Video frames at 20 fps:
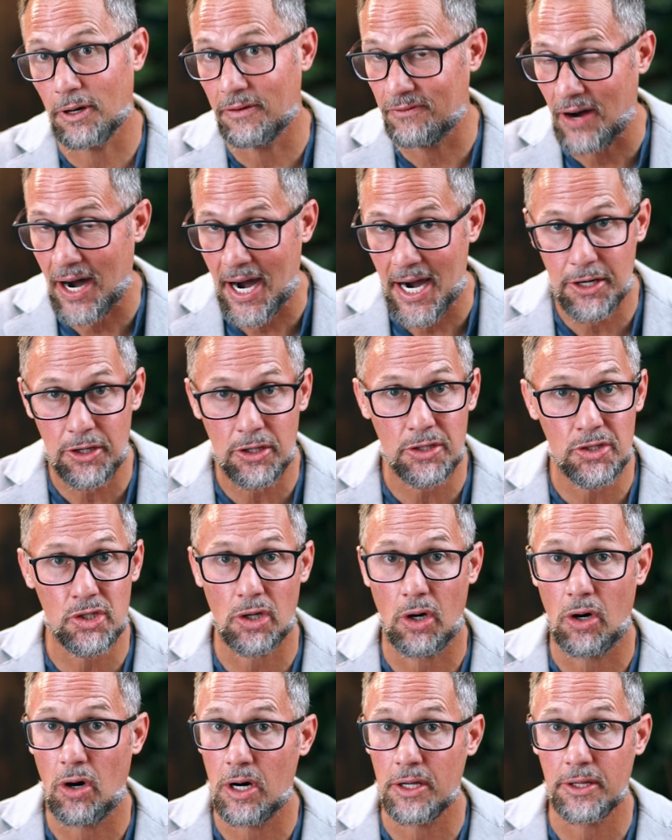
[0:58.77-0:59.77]

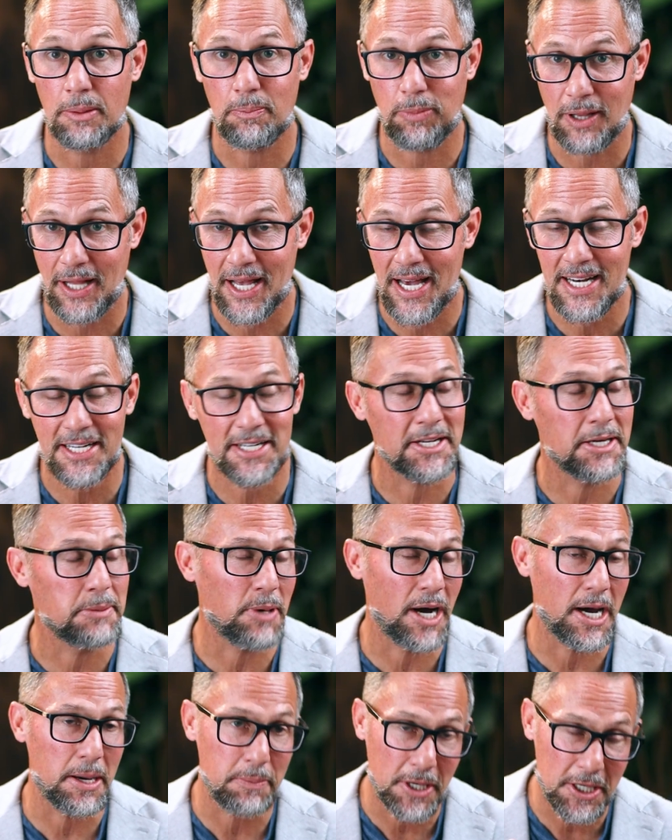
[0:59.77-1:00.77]
providers on the planet, in
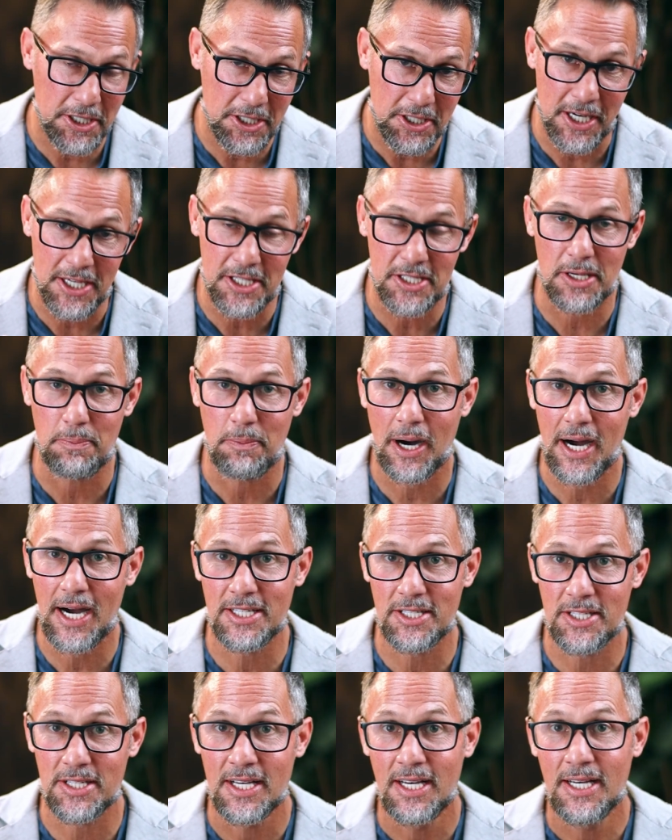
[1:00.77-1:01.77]
my opinion, yes, I'm
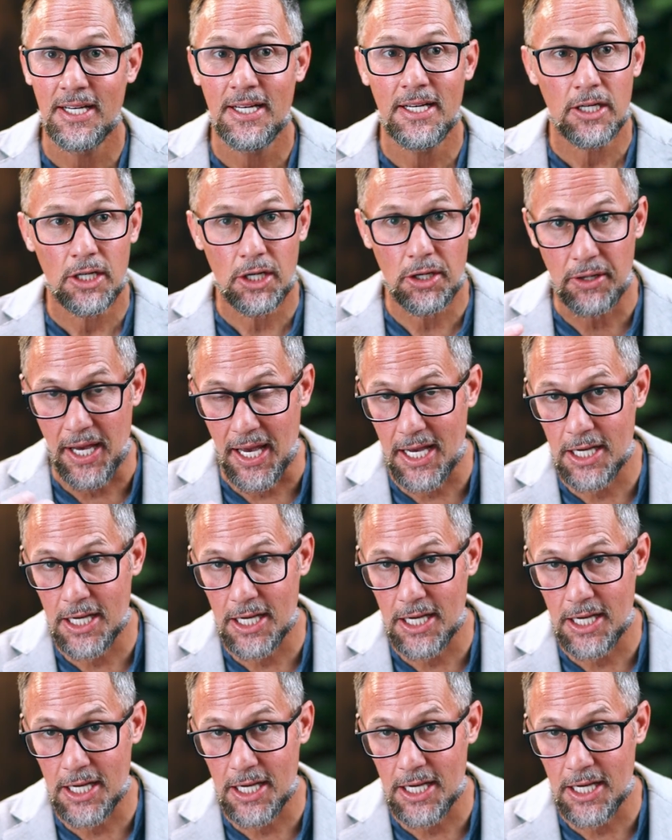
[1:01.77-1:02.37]
biased, go to